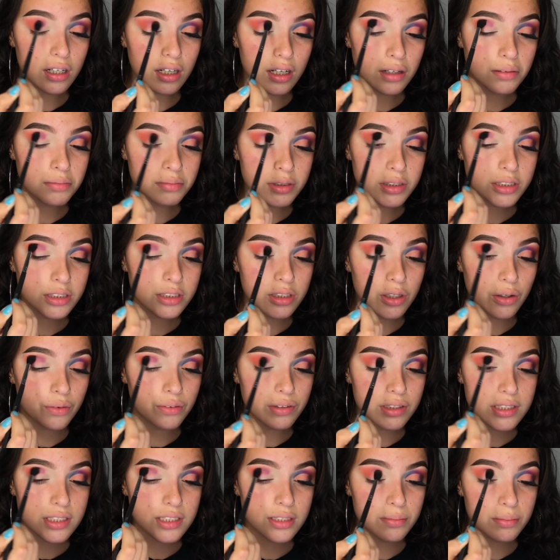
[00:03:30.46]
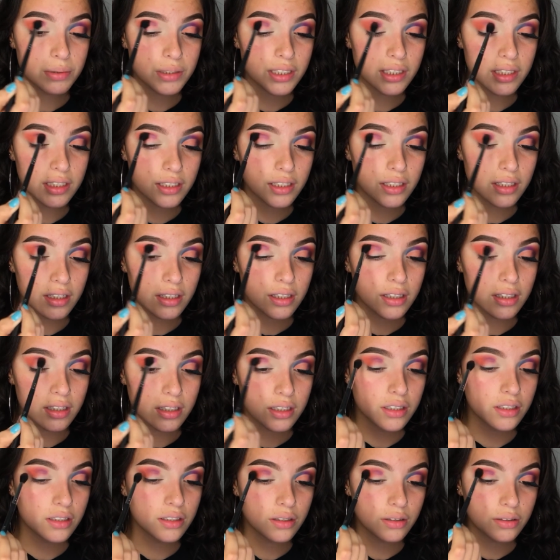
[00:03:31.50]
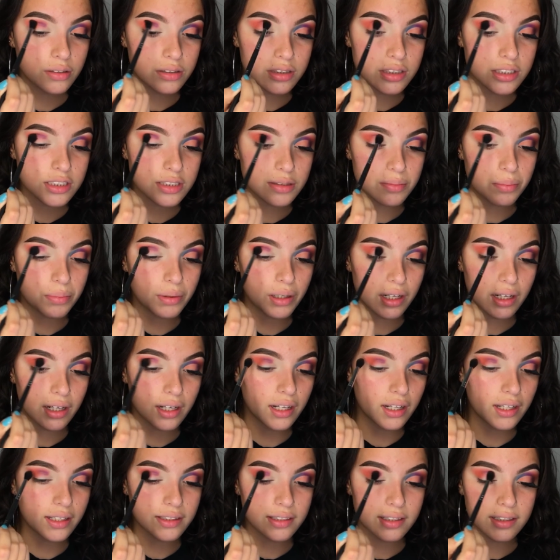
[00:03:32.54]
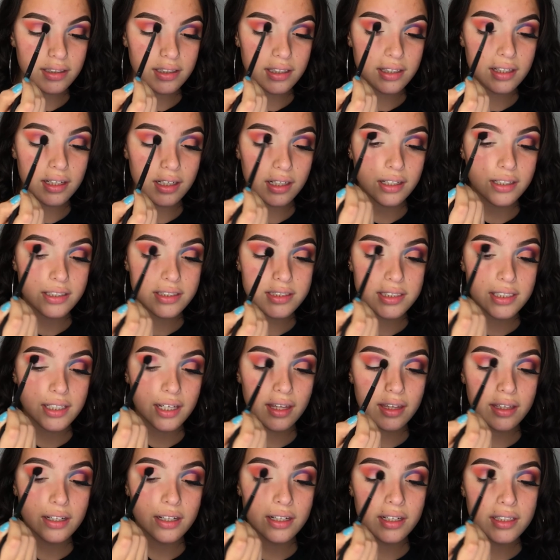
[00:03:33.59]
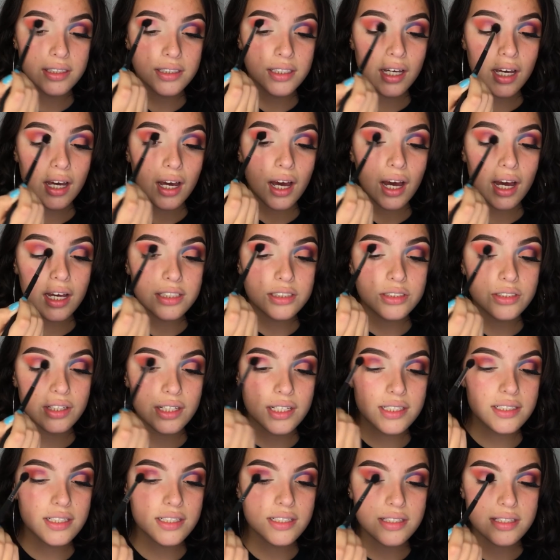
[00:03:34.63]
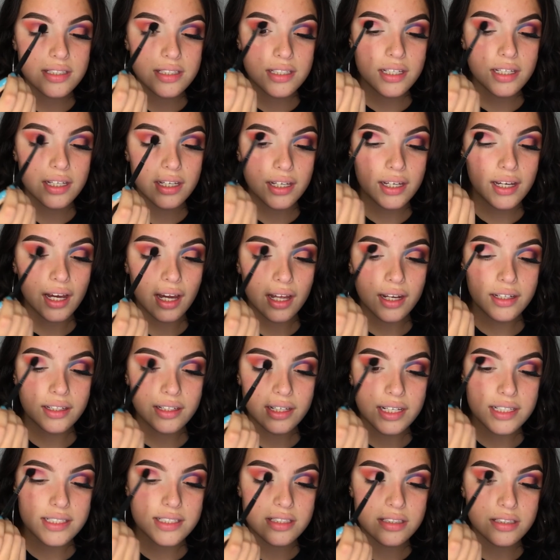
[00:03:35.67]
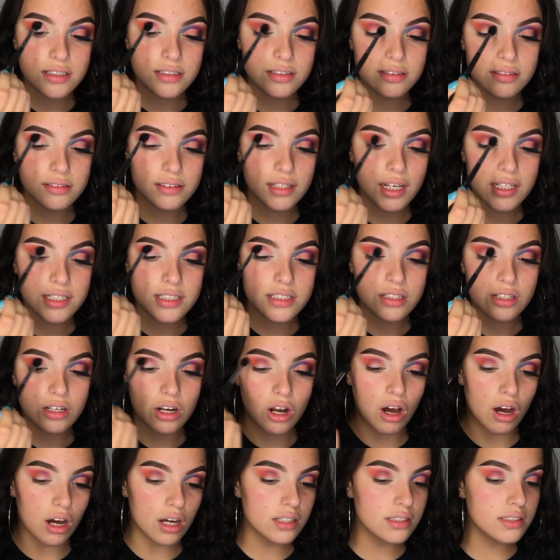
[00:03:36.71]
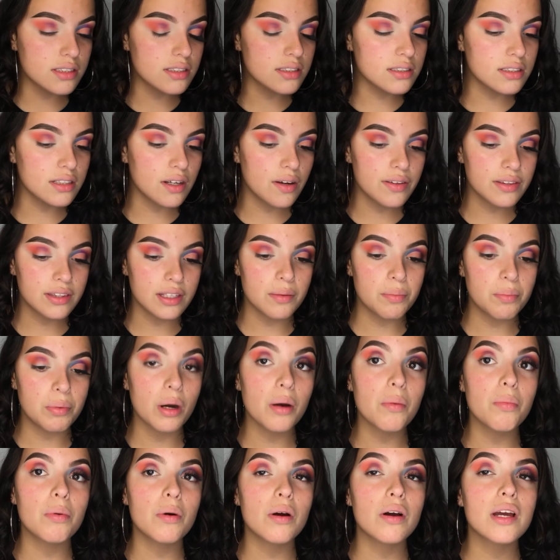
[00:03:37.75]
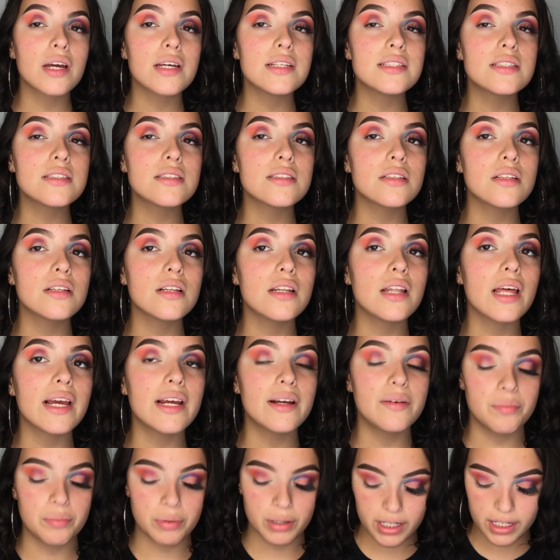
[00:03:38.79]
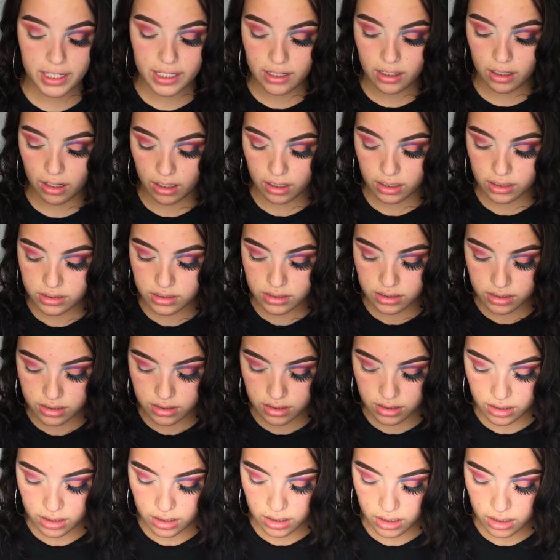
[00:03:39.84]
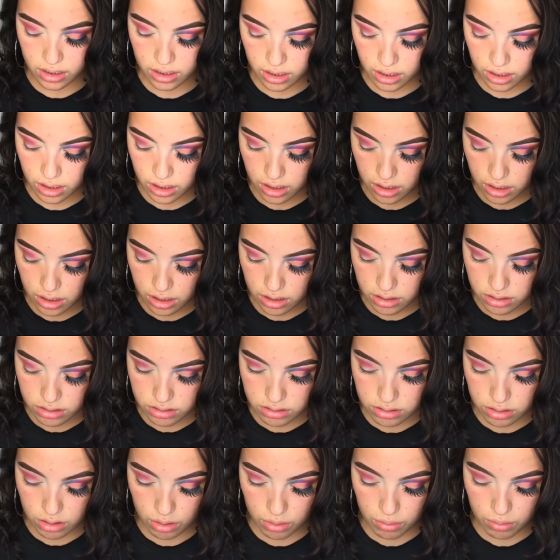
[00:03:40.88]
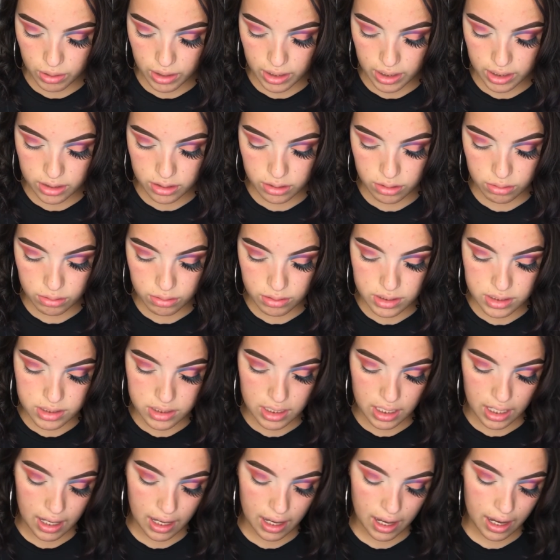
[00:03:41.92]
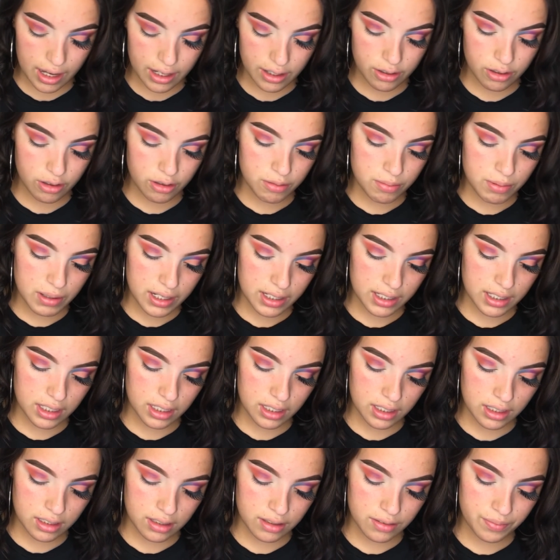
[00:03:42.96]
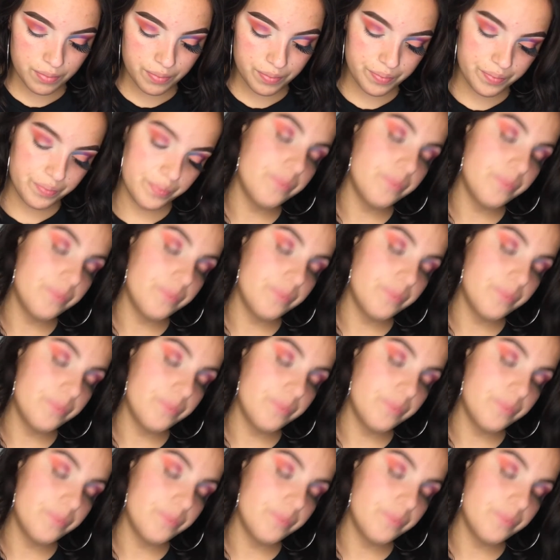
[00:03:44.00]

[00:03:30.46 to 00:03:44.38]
I'm just going to be, you know, just blending the colors together. As you guys can see, it kind of gets lost. The purple gets like pretty lost. So what I do is that I go back in